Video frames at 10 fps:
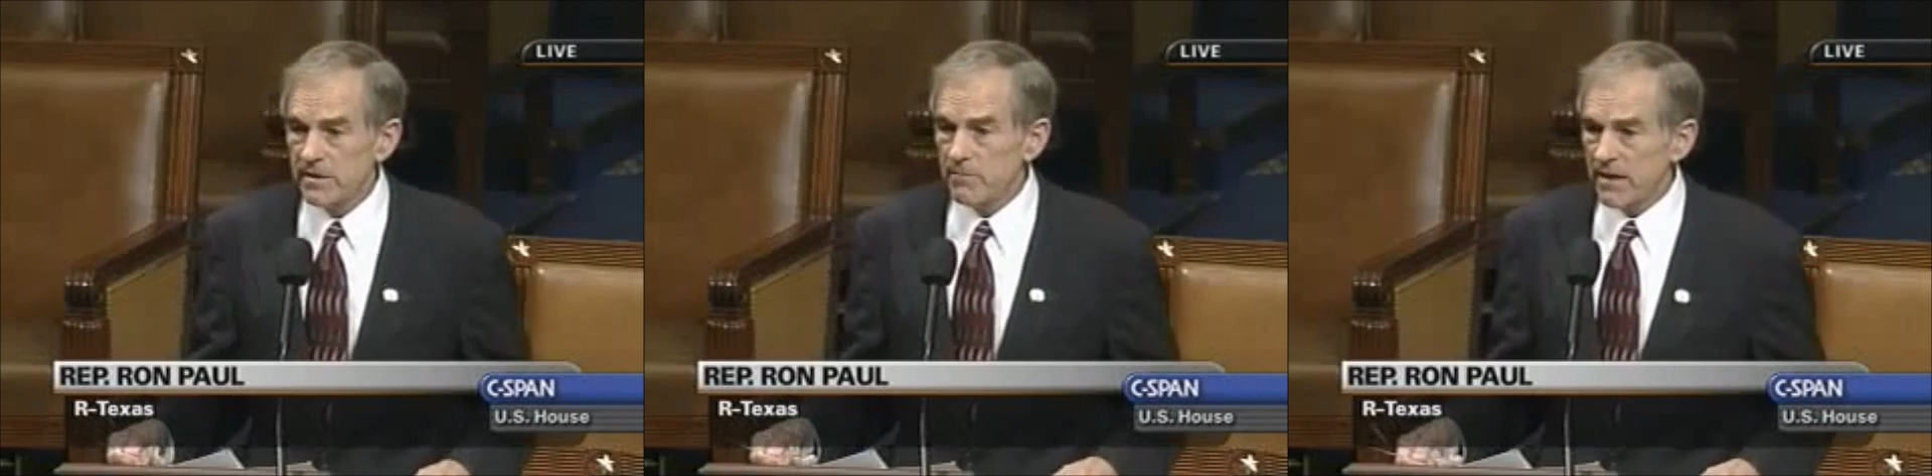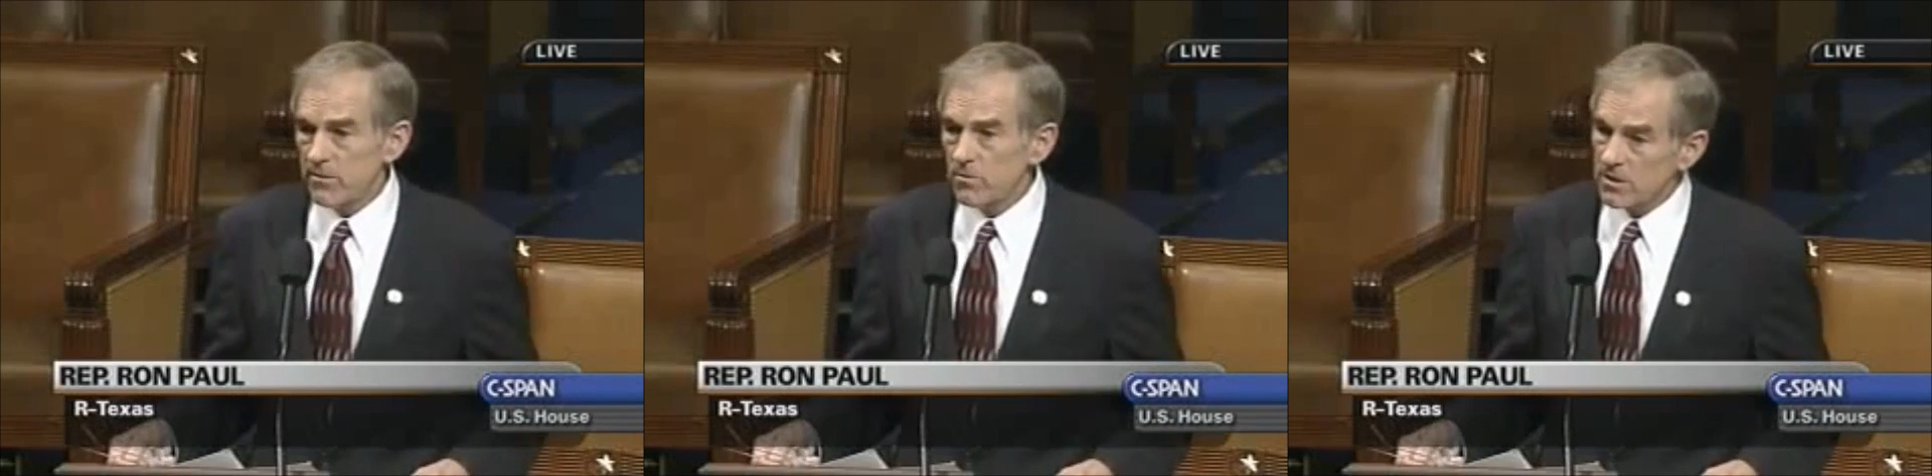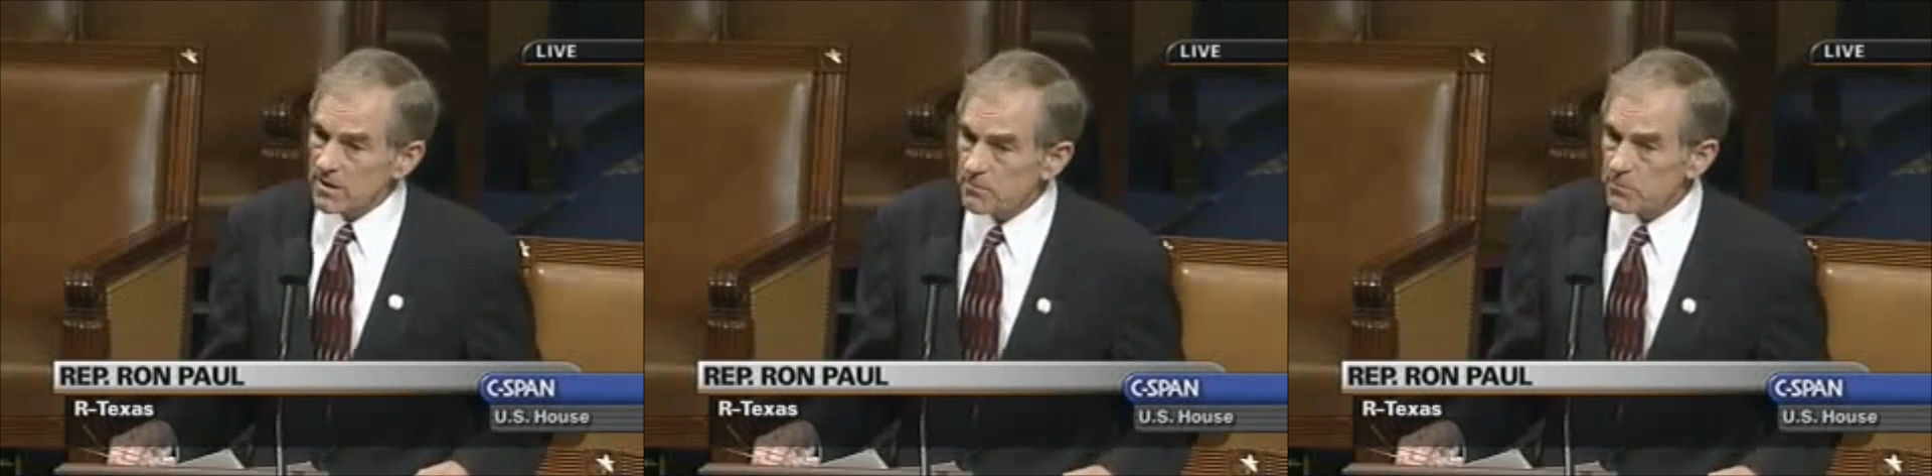the metal or
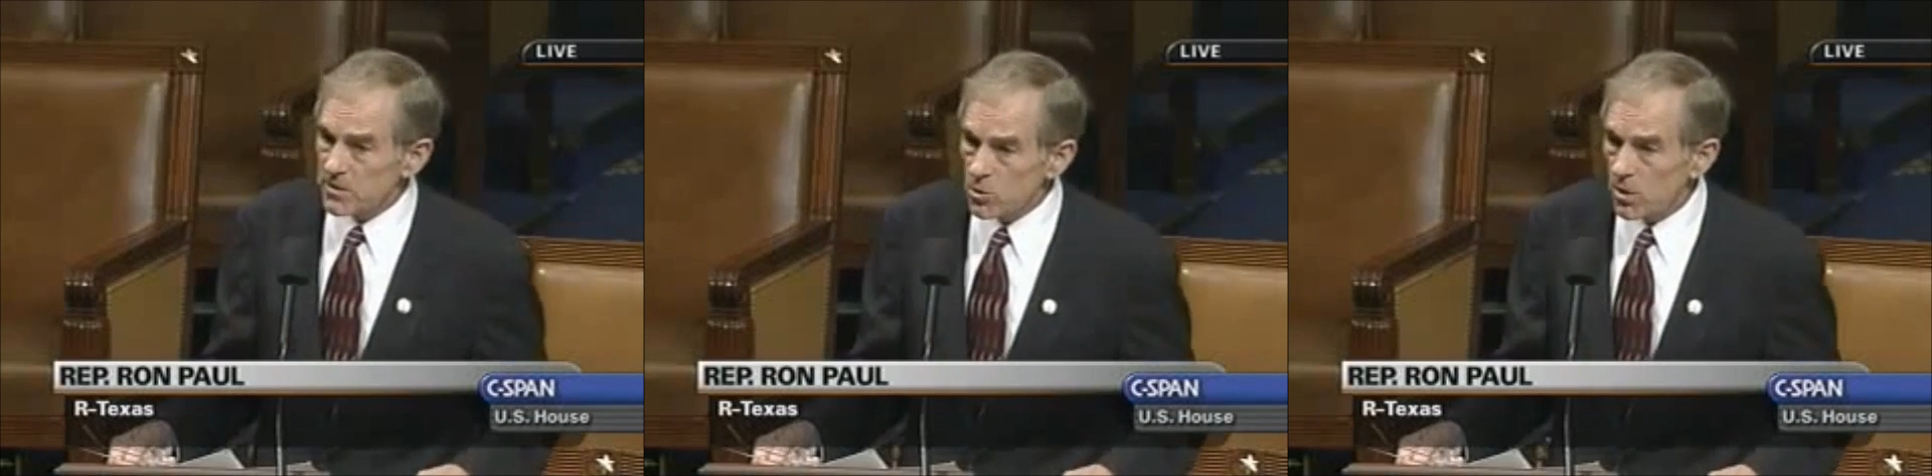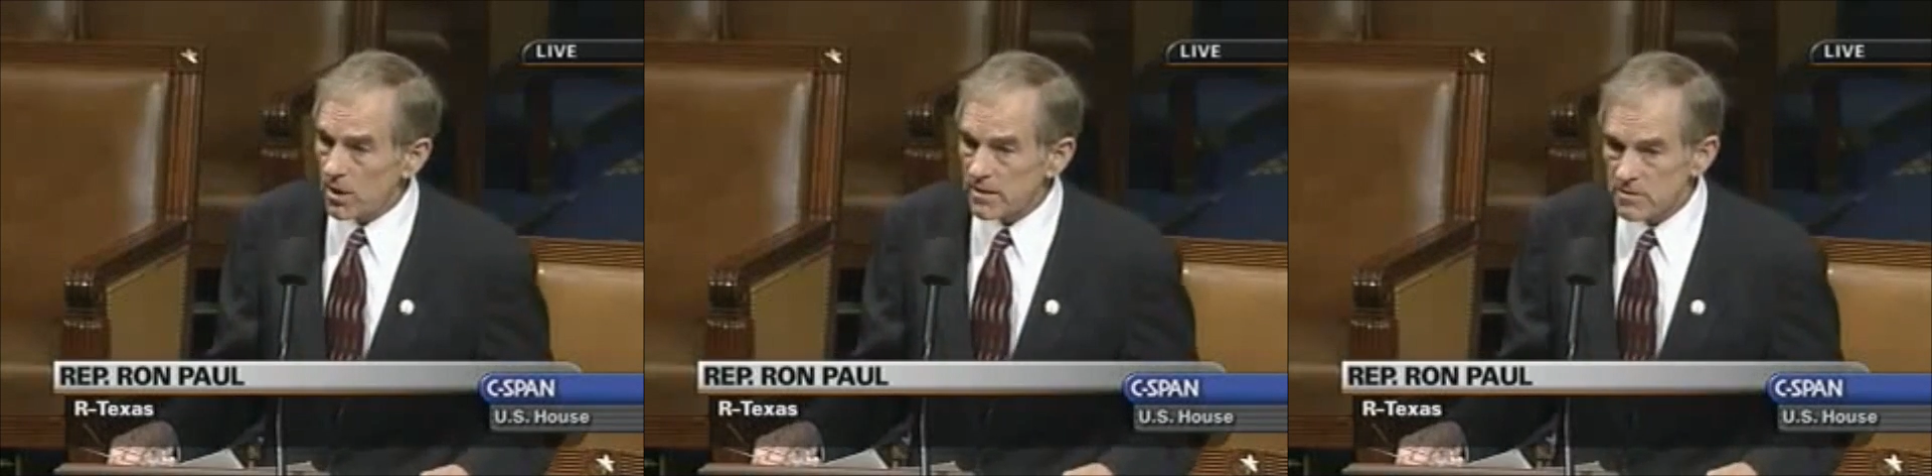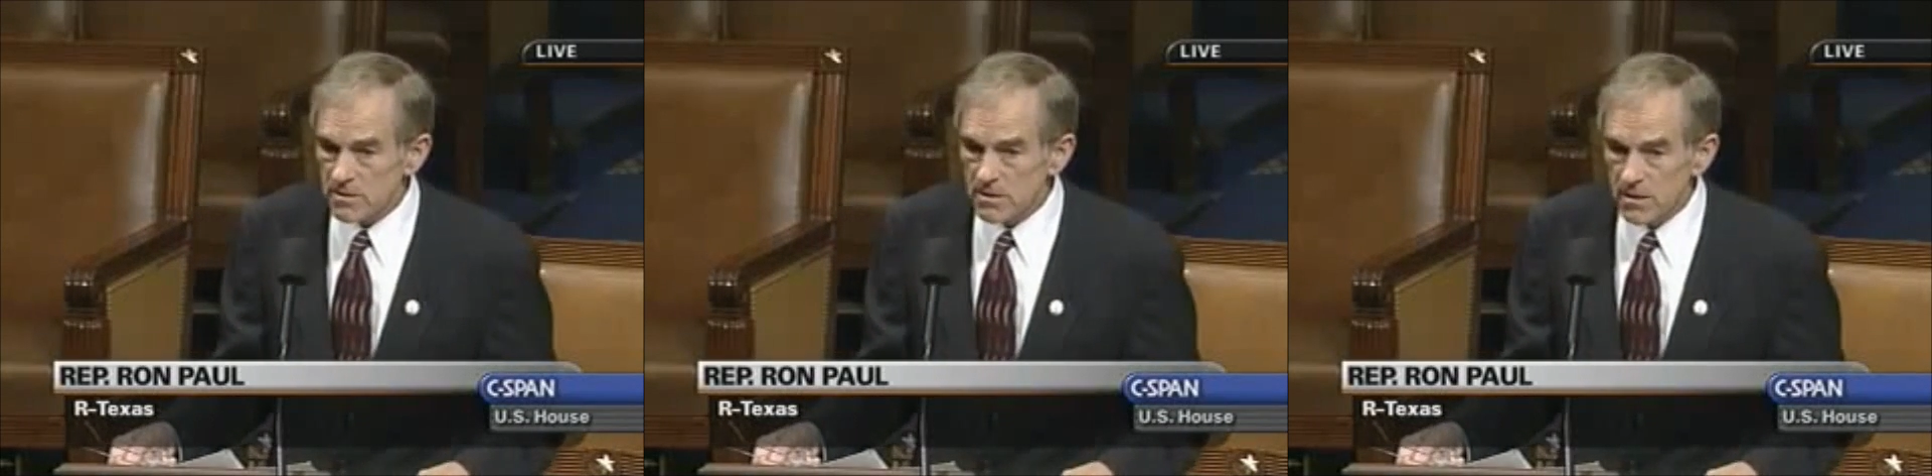clipped the coins.